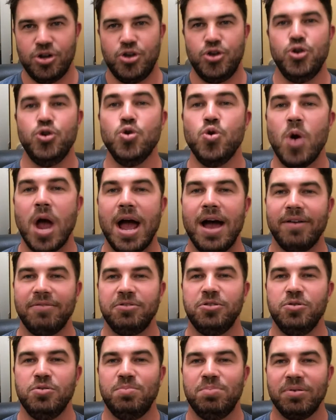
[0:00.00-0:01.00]
You have
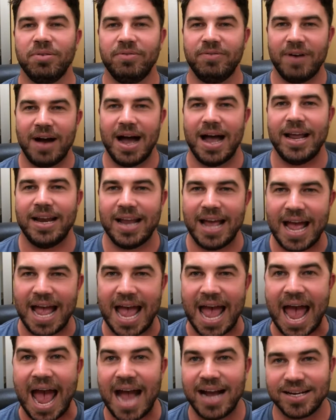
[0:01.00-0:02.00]
to provide
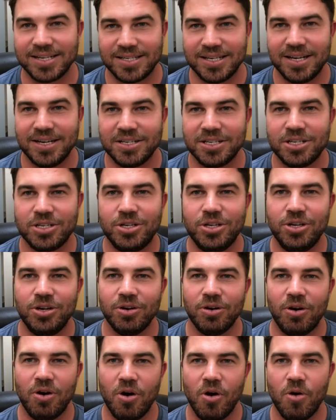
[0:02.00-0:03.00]
access to your
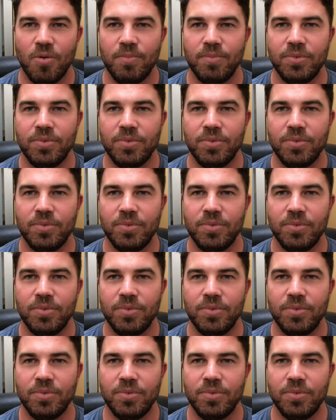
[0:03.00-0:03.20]
home.